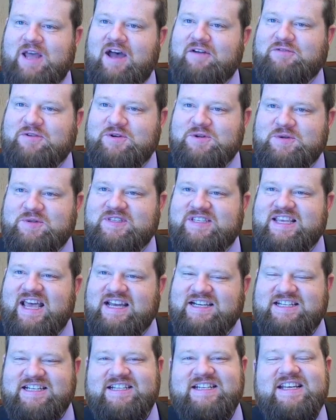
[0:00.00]
afternoon
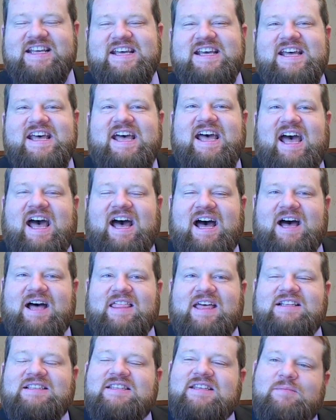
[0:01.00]
session.
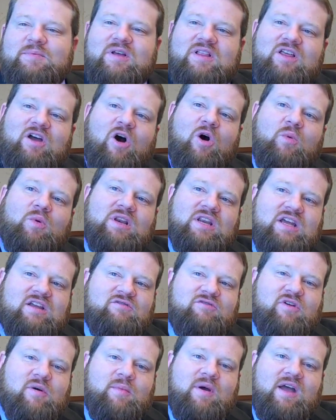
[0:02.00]
That's typically all we
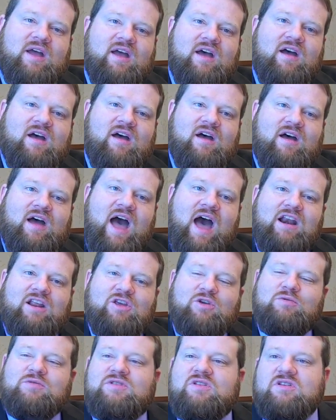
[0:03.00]
need from how to
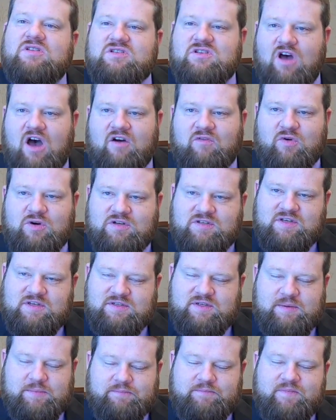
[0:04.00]
use the software
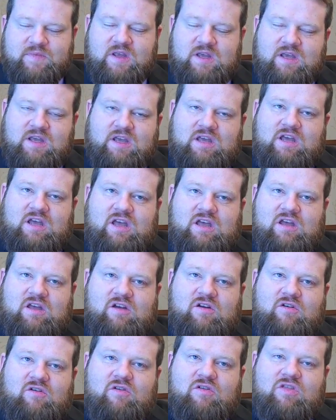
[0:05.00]
system.
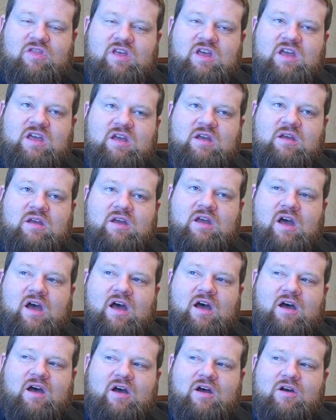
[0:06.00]
The
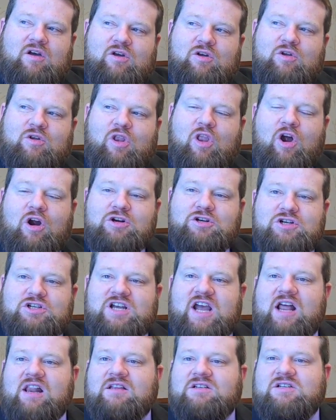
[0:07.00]
larger
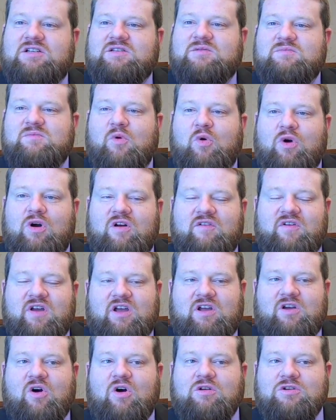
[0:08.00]
challenge is more of
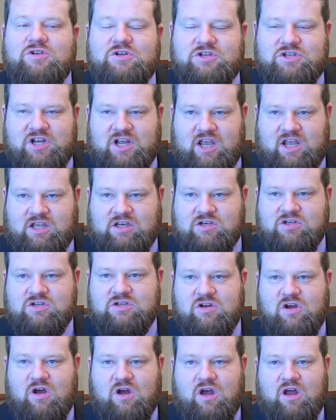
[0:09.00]
a culture
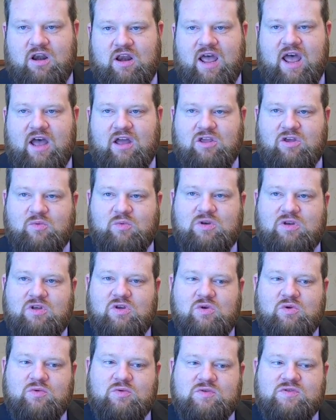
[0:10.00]
change on how you would
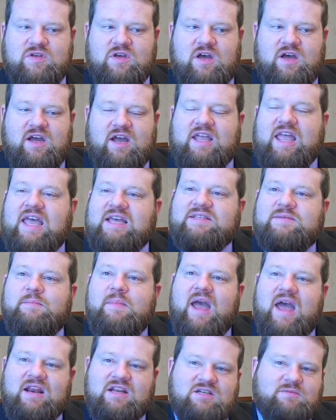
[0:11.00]
use a case
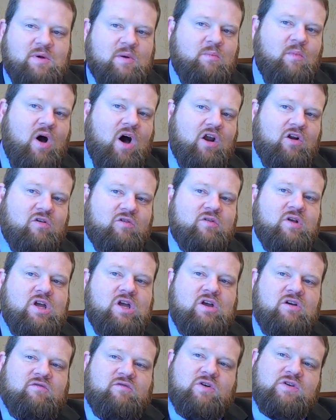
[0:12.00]
management model
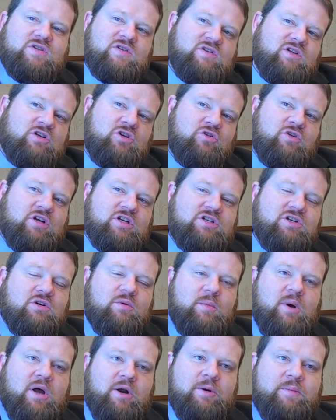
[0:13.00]
versus a
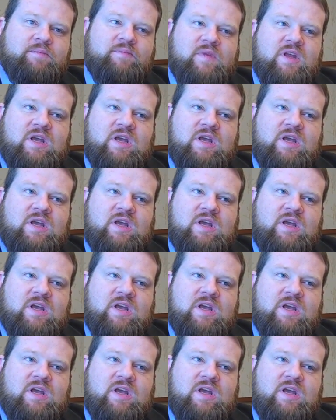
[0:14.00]
traditional model.